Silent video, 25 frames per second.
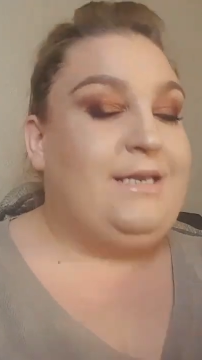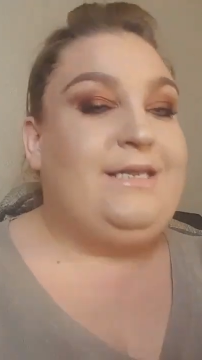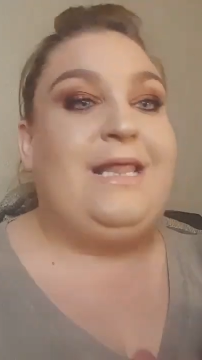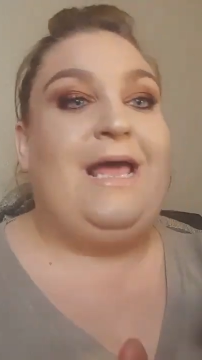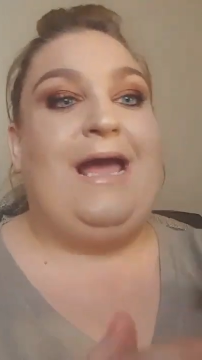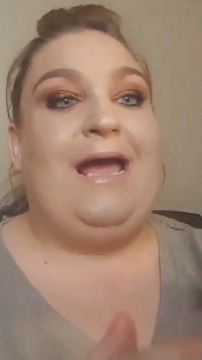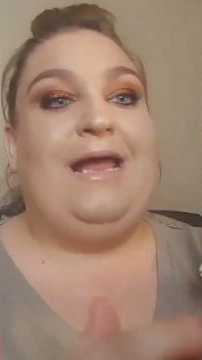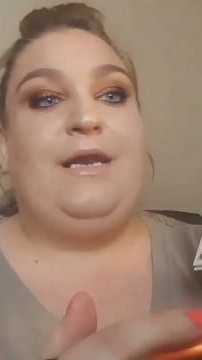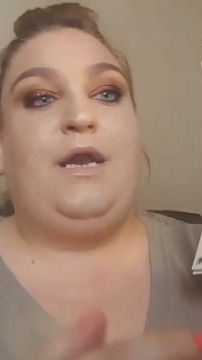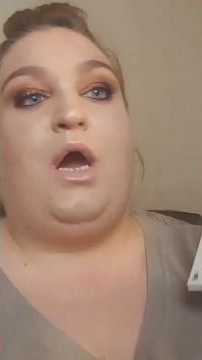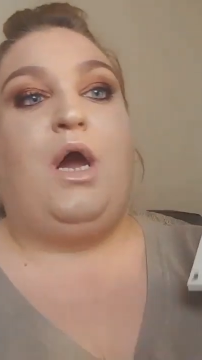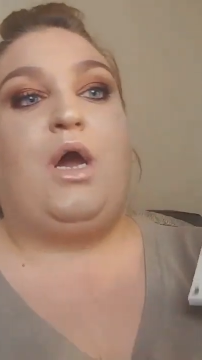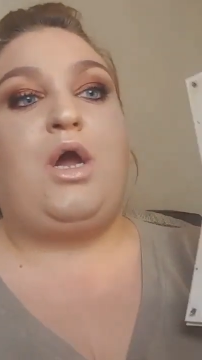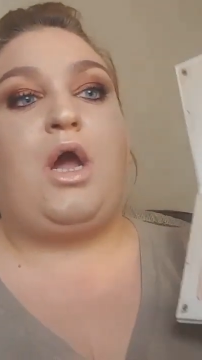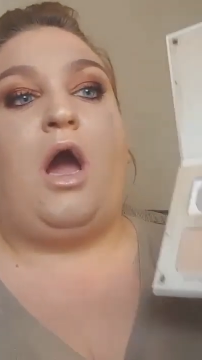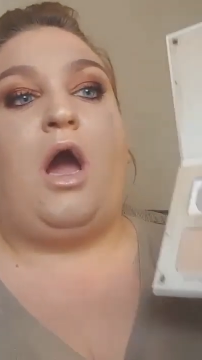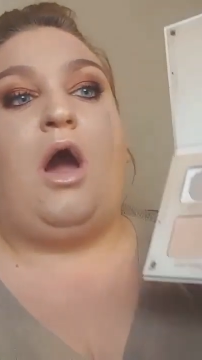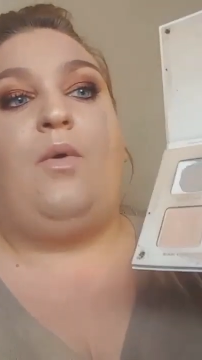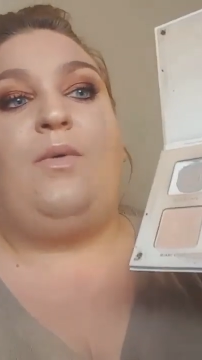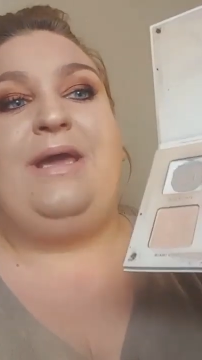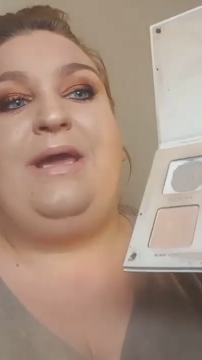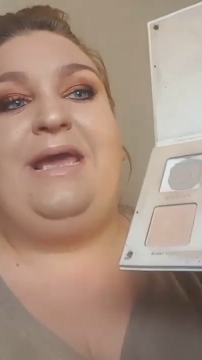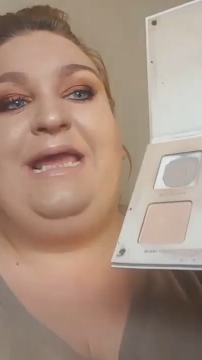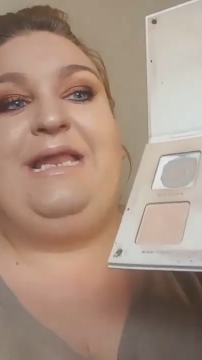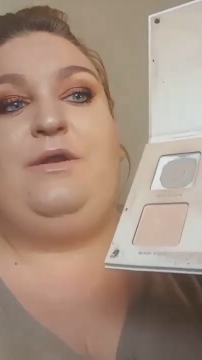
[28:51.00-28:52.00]
And then I
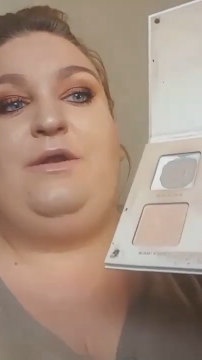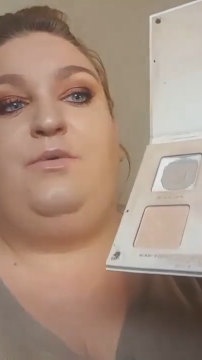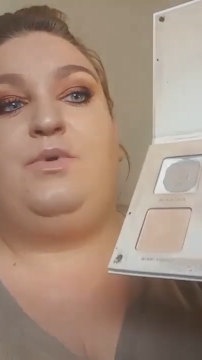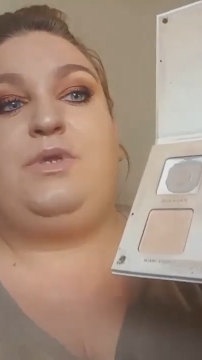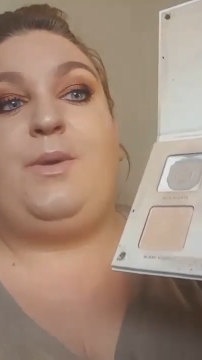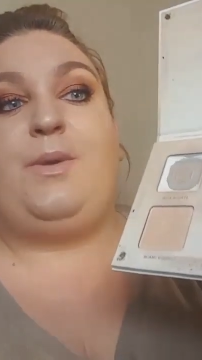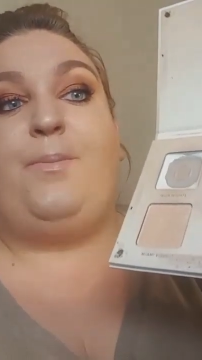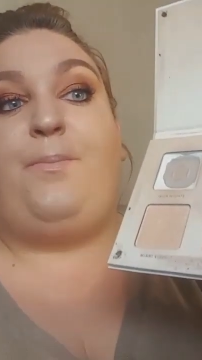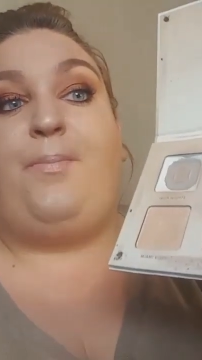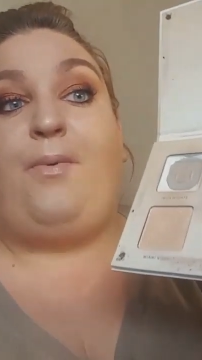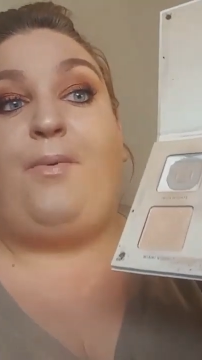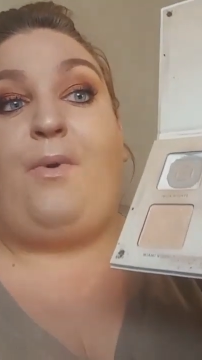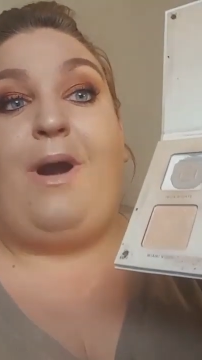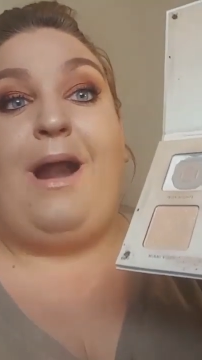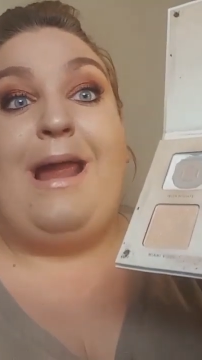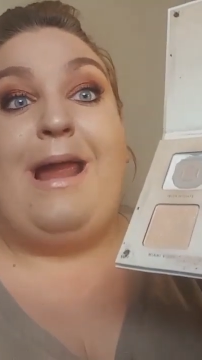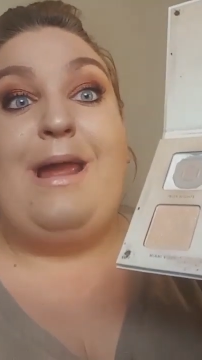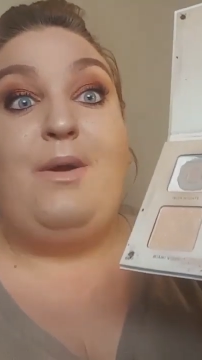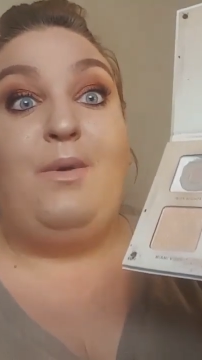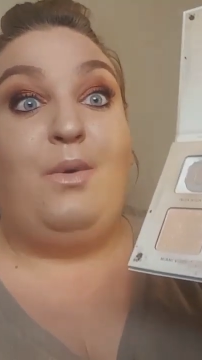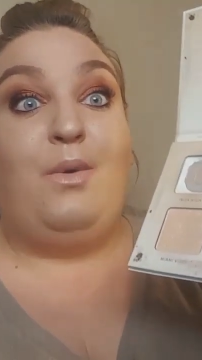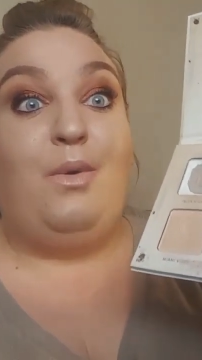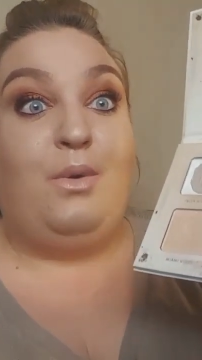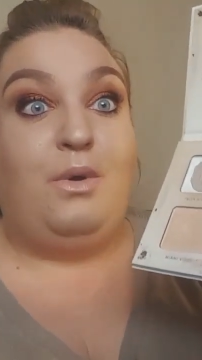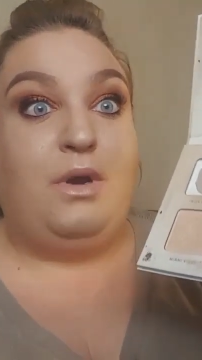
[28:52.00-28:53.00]
go in with the
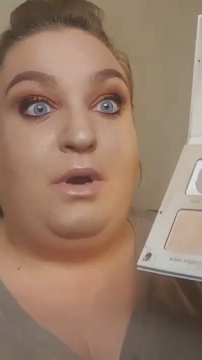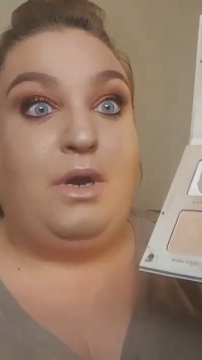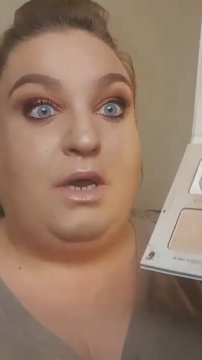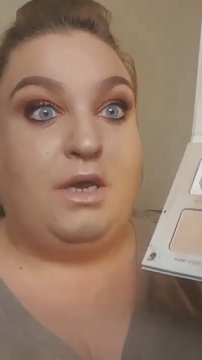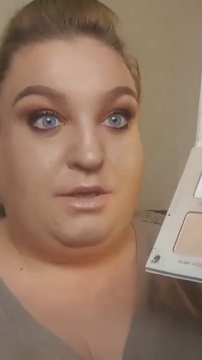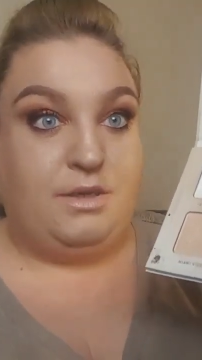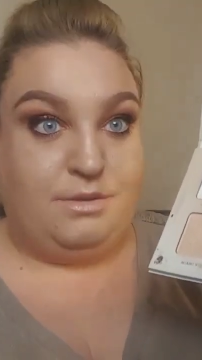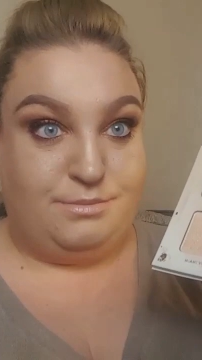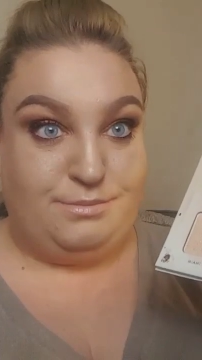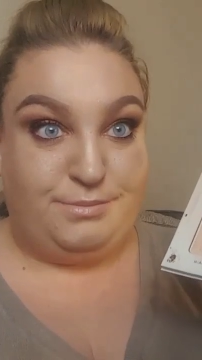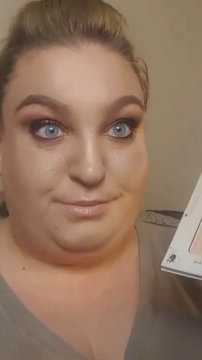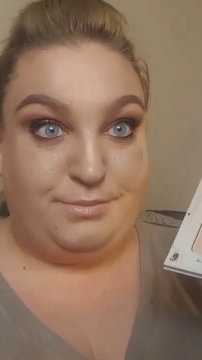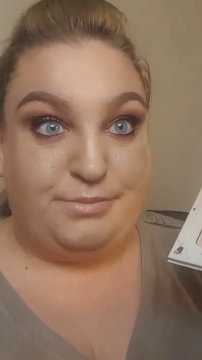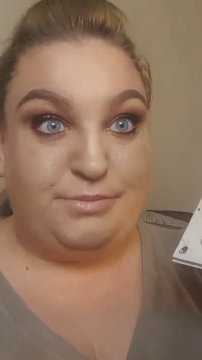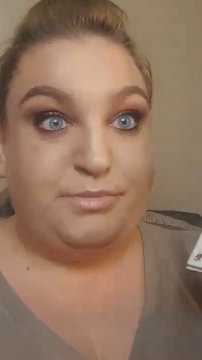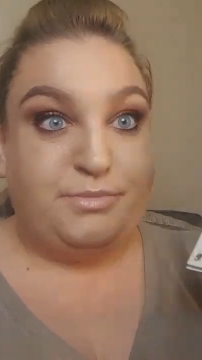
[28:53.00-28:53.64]
brown,